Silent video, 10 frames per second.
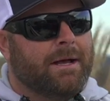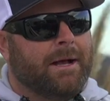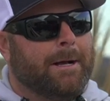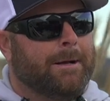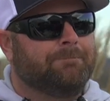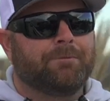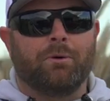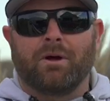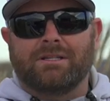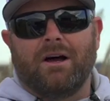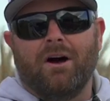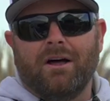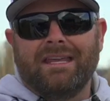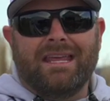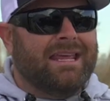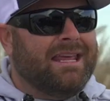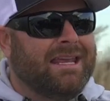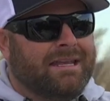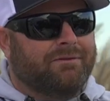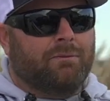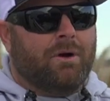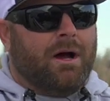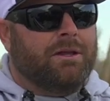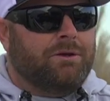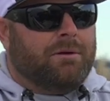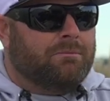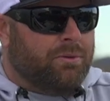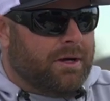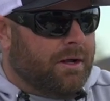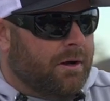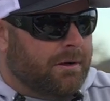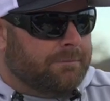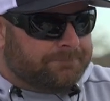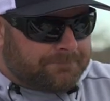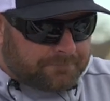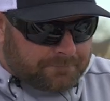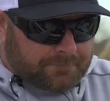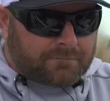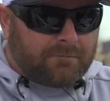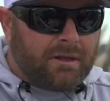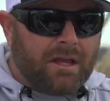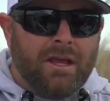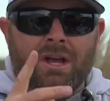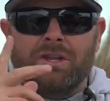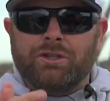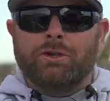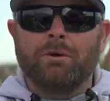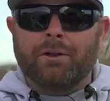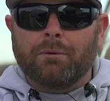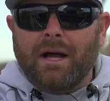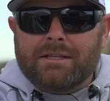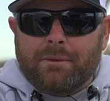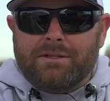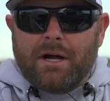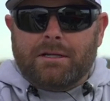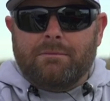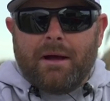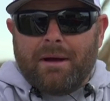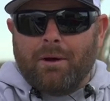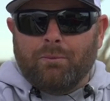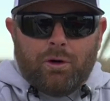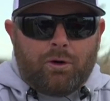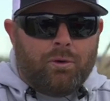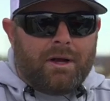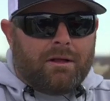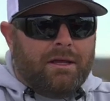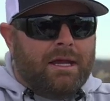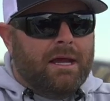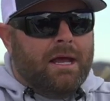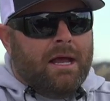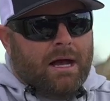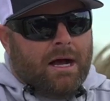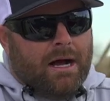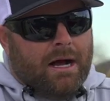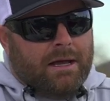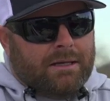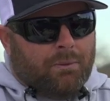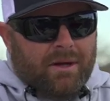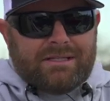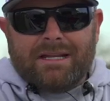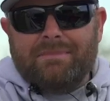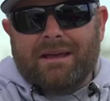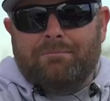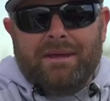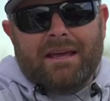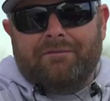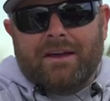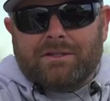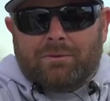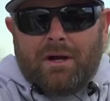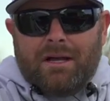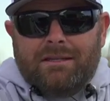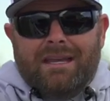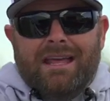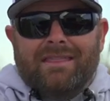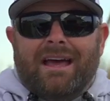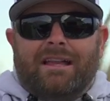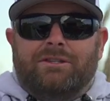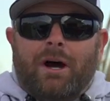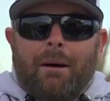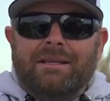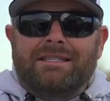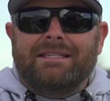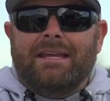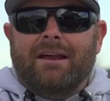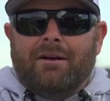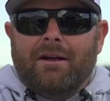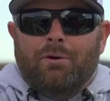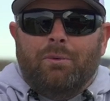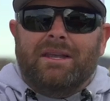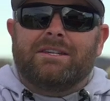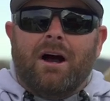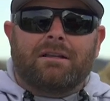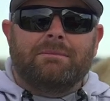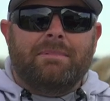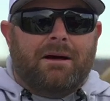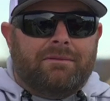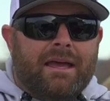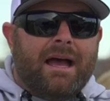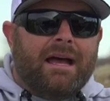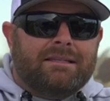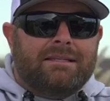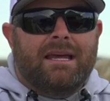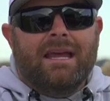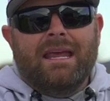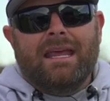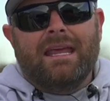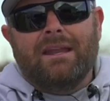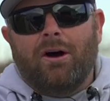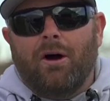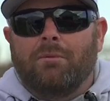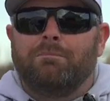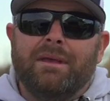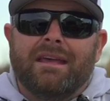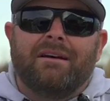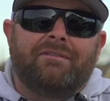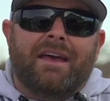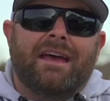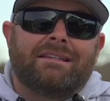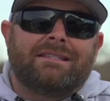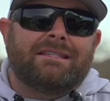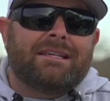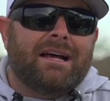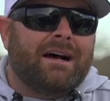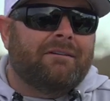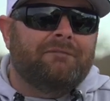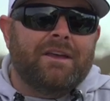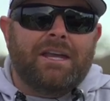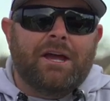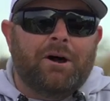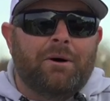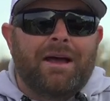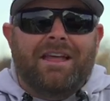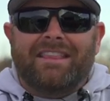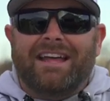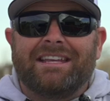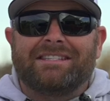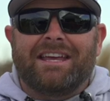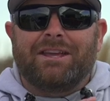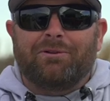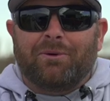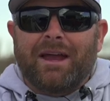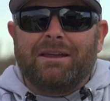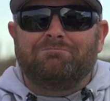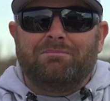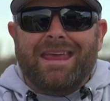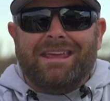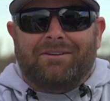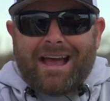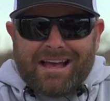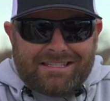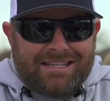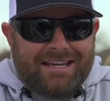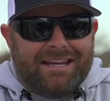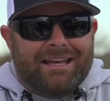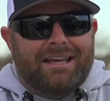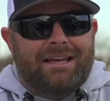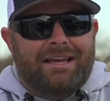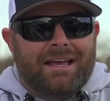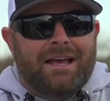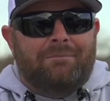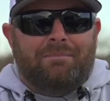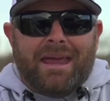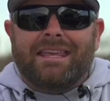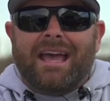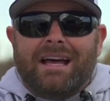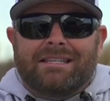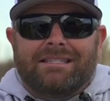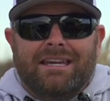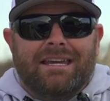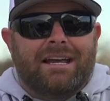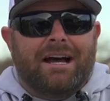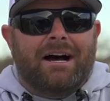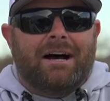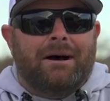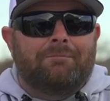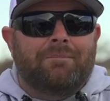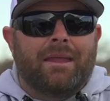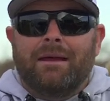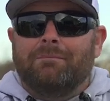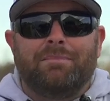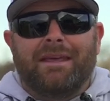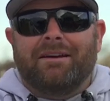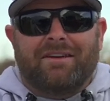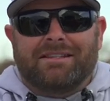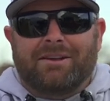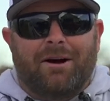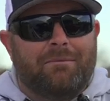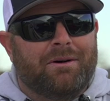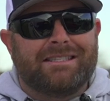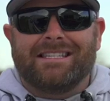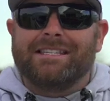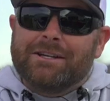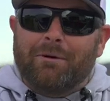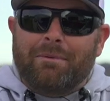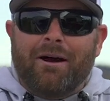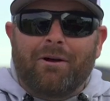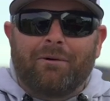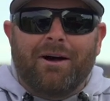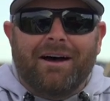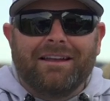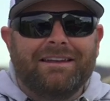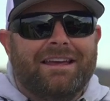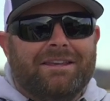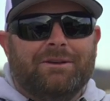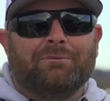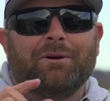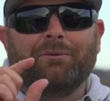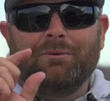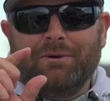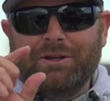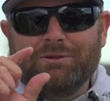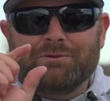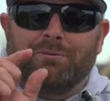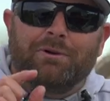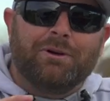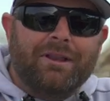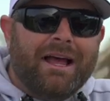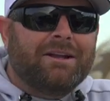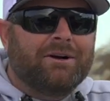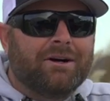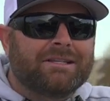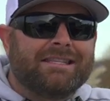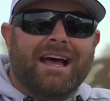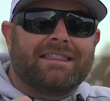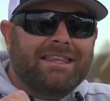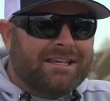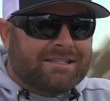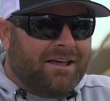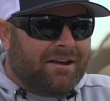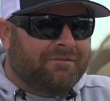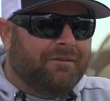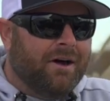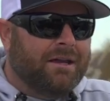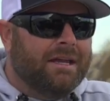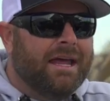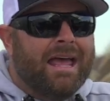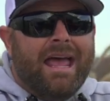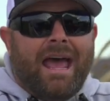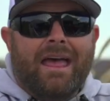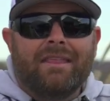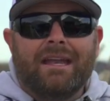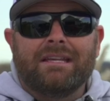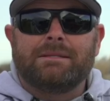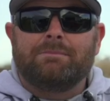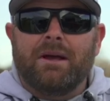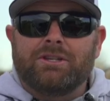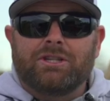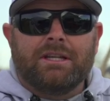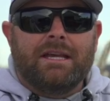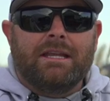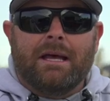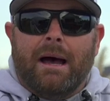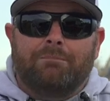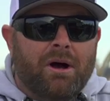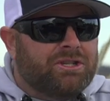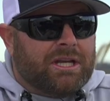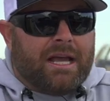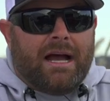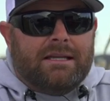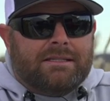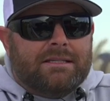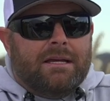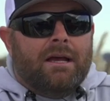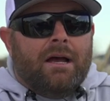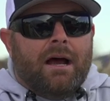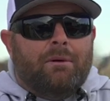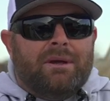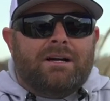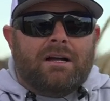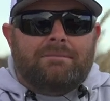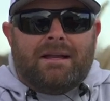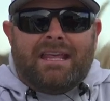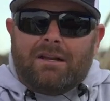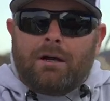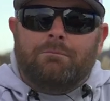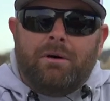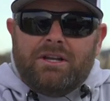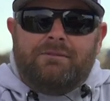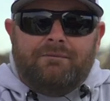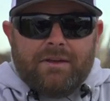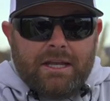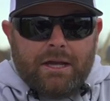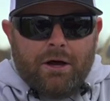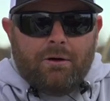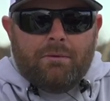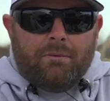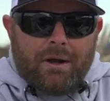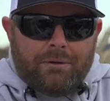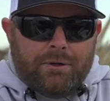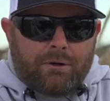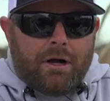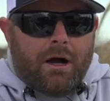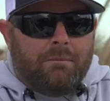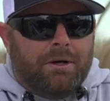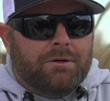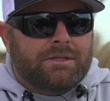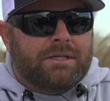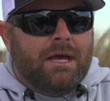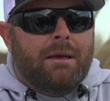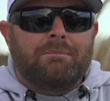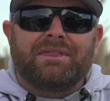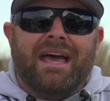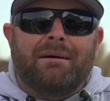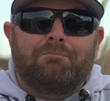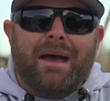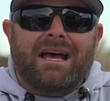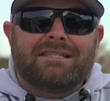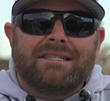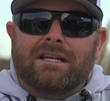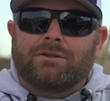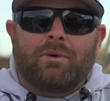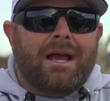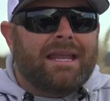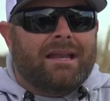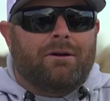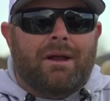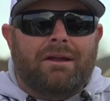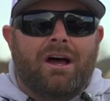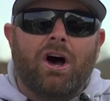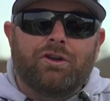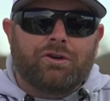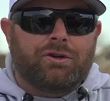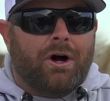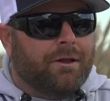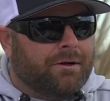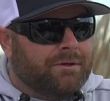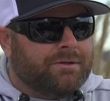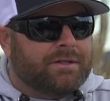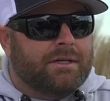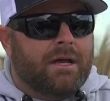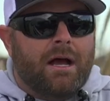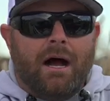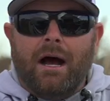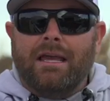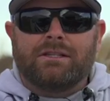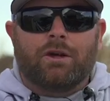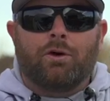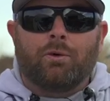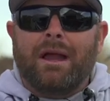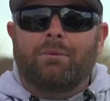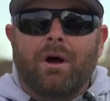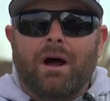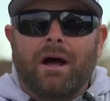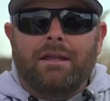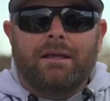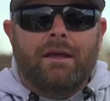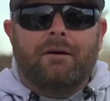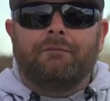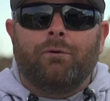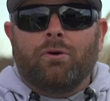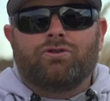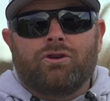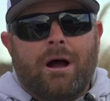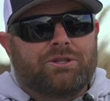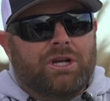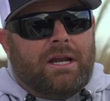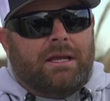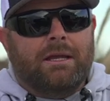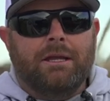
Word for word: Um, works on any different rod that you can put it on. Two other rods I want to talk to you about real quickly. Uh, one's going to be a B F S rod, that Dobbin Sierra. We talked about that in our B F S uh, video. That is a great bait casting, bait casting um, B F S combo. It's a zero power rod. You can real, use real light hooks. That thing is a lot of fun. And then especially uh, budget guys. Uh, we talked about it in our budget video, rod and reel combos. But that Bass X right in at around one hundred dollars uh, is a great rod for drop shotting.